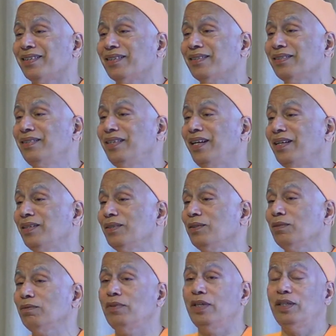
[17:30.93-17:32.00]

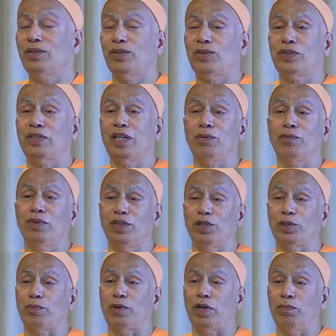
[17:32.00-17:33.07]
then we are just stuck with
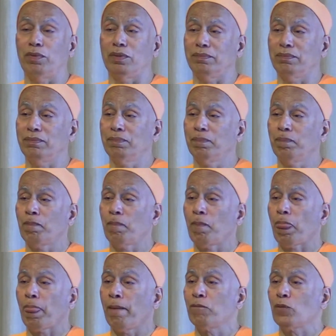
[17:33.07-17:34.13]
this problem.
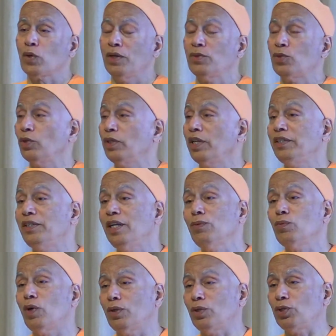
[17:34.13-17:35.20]
And so they didn't
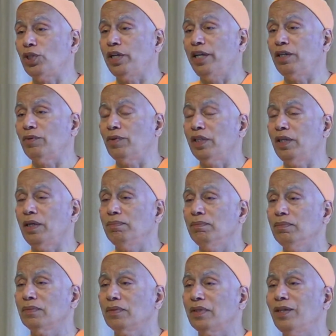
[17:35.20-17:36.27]
want to share it with them.
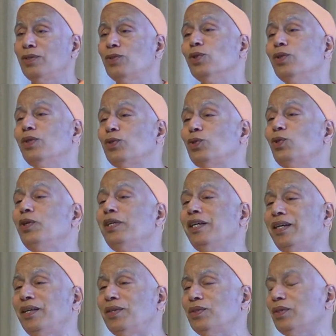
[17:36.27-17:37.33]
And so the
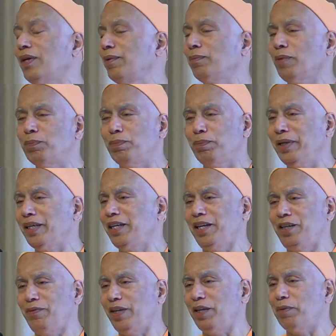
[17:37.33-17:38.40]
story is, I'm making
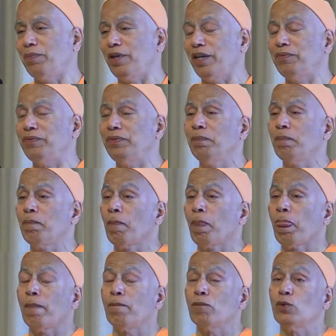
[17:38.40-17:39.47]
it very brief.
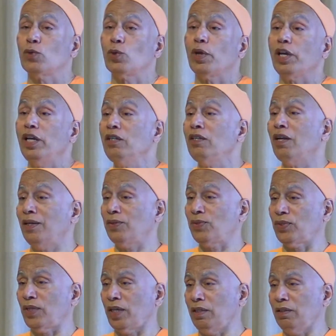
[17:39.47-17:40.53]
So Indra's
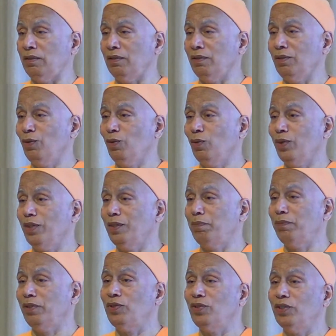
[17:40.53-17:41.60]
son was a
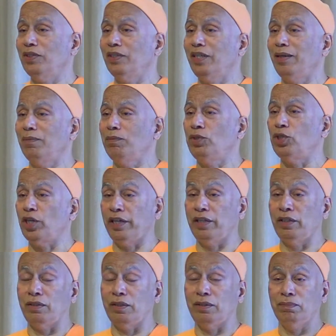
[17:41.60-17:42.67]
person named
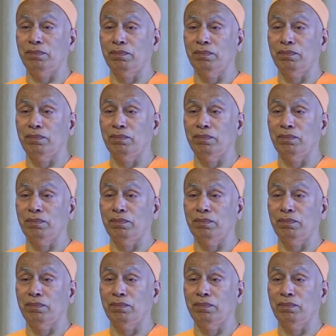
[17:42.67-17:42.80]
Jayanta.